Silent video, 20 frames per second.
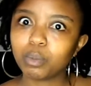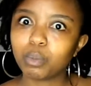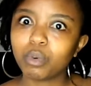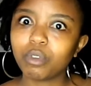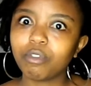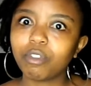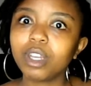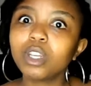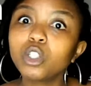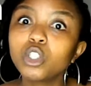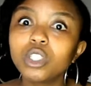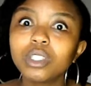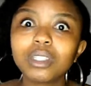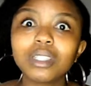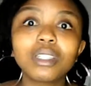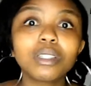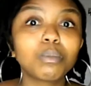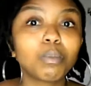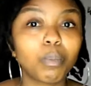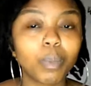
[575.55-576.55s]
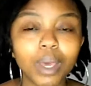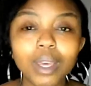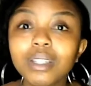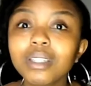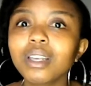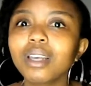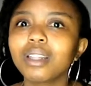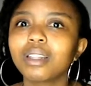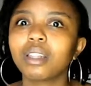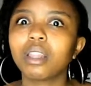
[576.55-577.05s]
Prevention is
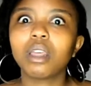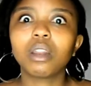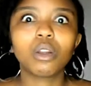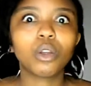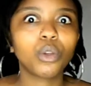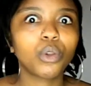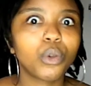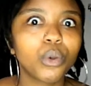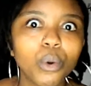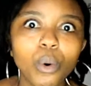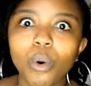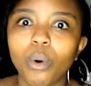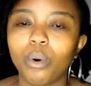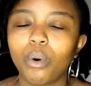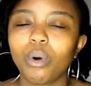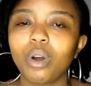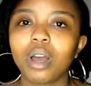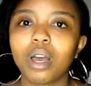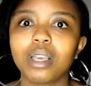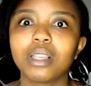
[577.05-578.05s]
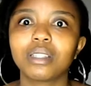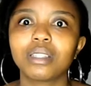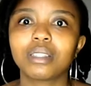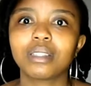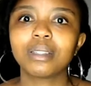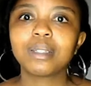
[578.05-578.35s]
better than cure, guys.